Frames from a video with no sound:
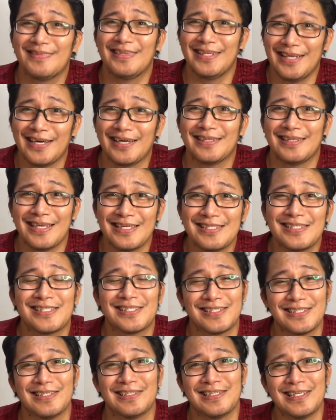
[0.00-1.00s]
yeah,
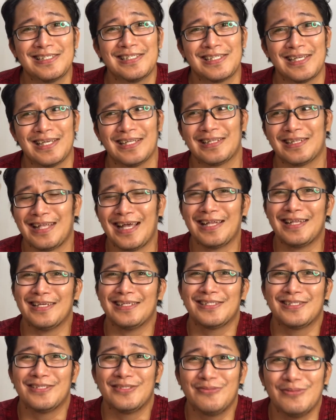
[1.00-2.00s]
that's it. That
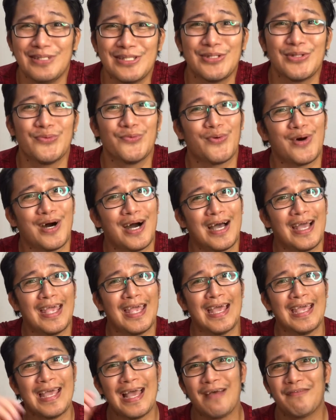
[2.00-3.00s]
is the reason why
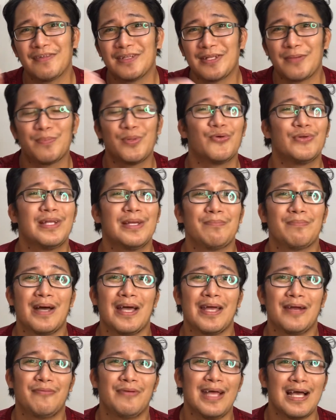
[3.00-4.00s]
I haven't uploaded
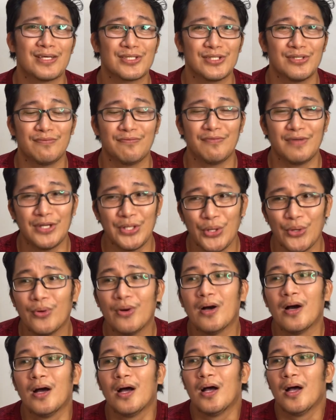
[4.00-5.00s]
my reaction
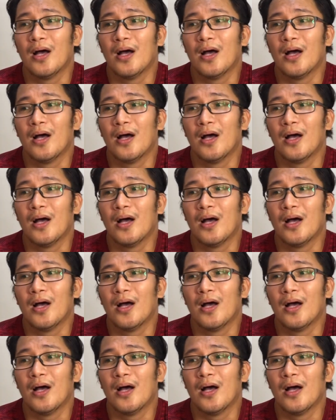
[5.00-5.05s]
video,